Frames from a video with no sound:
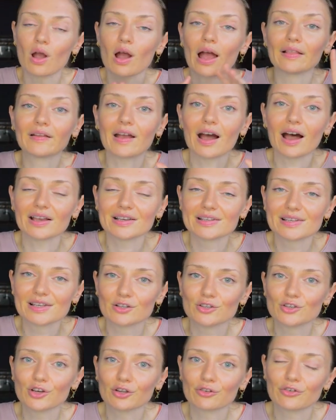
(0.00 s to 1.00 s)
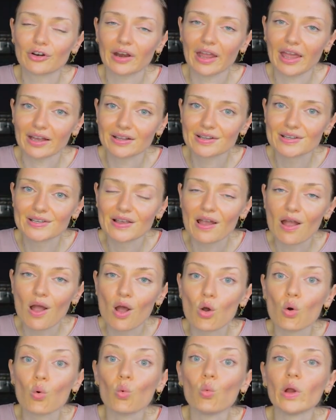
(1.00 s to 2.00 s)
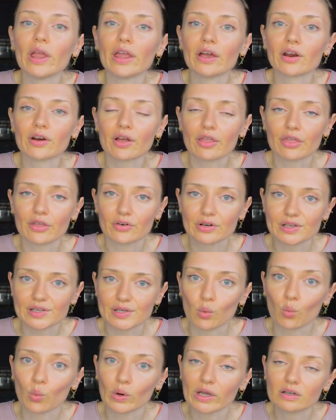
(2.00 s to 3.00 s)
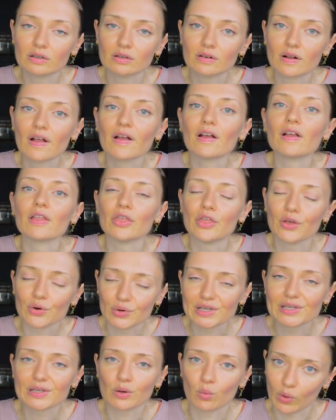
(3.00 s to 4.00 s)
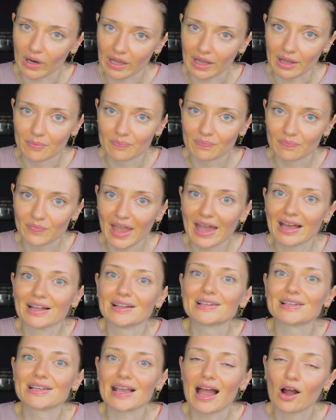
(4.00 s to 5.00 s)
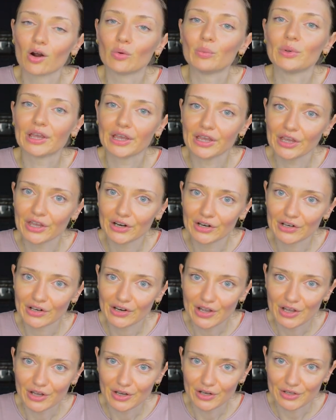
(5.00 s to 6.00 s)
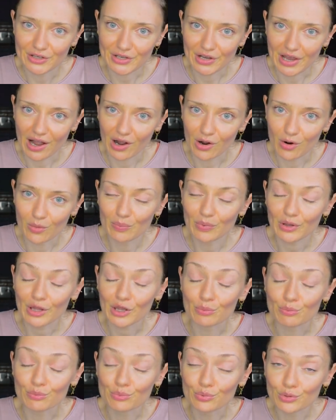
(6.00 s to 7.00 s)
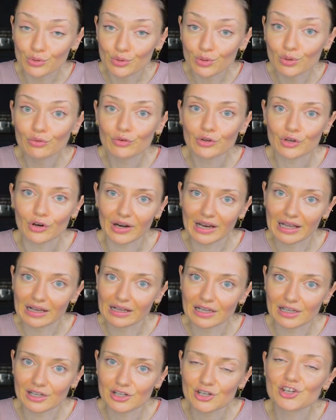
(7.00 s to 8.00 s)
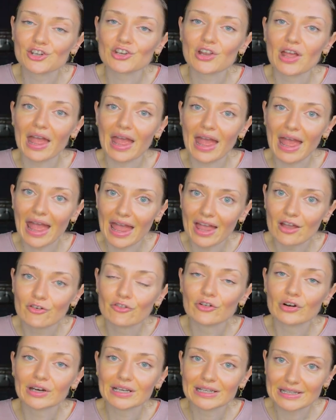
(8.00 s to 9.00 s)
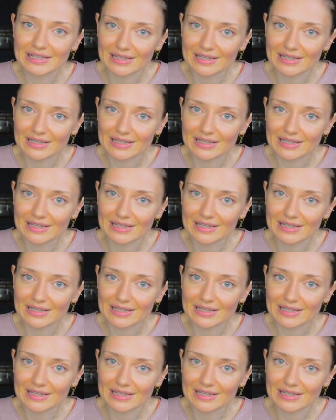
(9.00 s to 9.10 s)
And guys, don't forget, where there is a will, there is a way. And I'll be here to help improve your English every